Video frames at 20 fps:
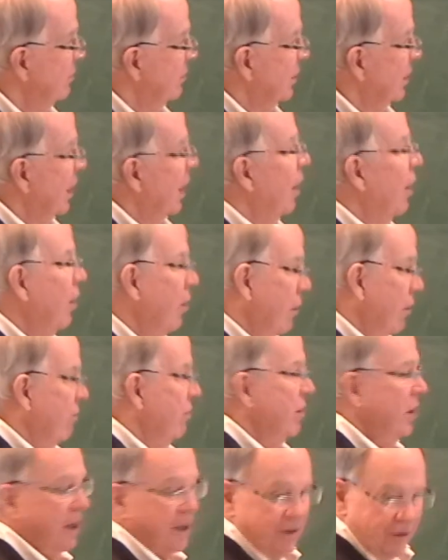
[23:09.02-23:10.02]
They lie Oh,
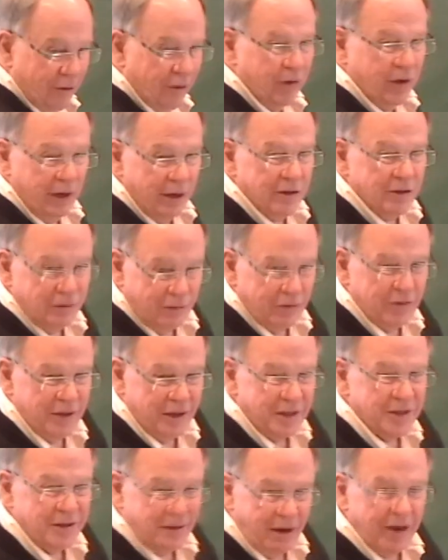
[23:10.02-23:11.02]
the yes, okay, so
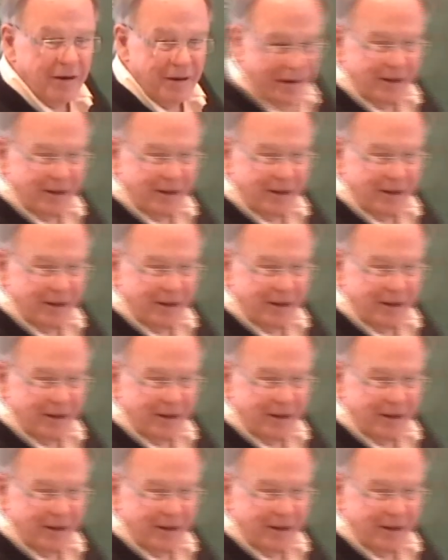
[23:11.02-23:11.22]
yes, I,